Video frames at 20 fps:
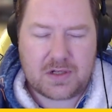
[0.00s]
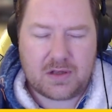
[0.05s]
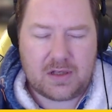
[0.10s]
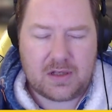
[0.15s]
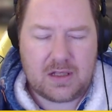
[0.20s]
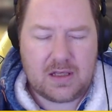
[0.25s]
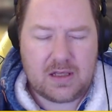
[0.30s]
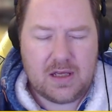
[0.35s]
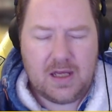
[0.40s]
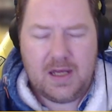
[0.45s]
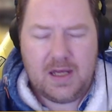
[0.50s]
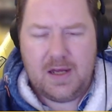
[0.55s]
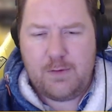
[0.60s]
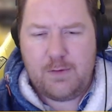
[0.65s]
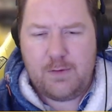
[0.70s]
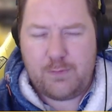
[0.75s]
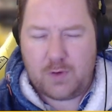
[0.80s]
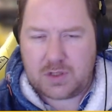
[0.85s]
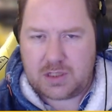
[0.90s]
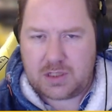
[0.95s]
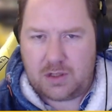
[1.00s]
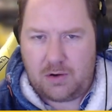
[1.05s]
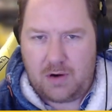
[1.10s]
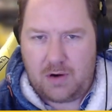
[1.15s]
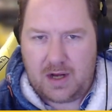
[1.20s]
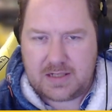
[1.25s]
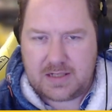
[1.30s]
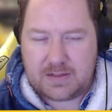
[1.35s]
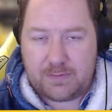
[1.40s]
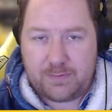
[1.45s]
So the Forza
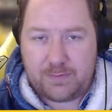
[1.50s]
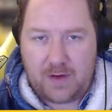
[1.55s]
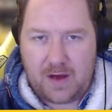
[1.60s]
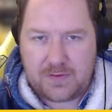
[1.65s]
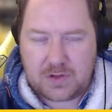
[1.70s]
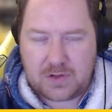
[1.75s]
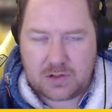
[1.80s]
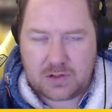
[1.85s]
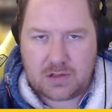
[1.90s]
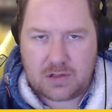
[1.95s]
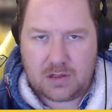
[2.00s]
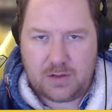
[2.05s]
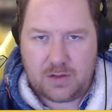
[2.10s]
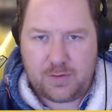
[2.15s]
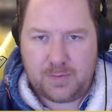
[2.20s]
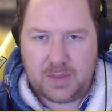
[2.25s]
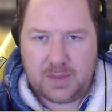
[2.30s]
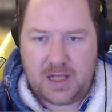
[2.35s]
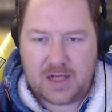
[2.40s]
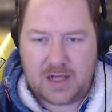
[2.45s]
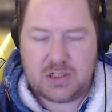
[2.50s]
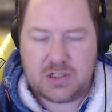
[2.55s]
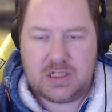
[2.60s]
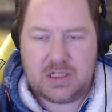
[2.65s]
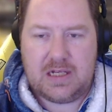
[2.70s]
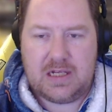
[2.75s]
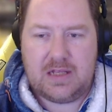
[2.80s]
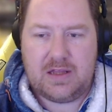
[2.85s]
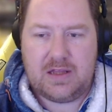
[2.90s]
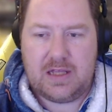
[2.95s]
Horizon 5 controller from last
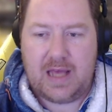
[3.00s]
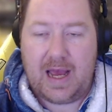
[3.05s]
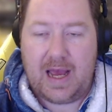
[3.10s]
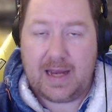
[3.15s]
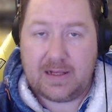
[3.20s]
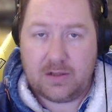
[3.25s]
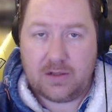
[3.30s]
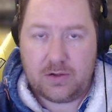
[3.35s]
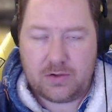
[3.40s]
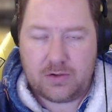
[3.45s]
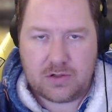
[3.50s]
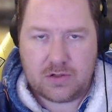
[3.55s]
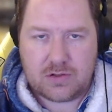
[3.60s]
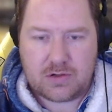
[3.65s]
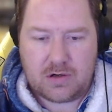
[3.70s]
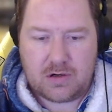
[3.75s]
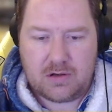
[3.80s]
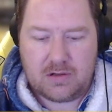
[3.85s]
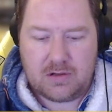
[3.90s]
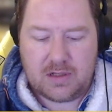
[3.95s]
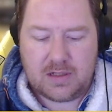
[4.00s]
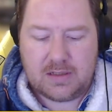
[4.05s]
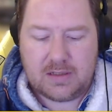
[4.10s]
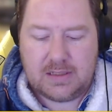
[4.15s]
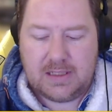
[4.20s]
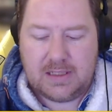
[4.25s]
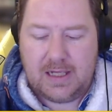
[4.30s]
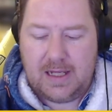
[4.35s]
year, the Halo controller,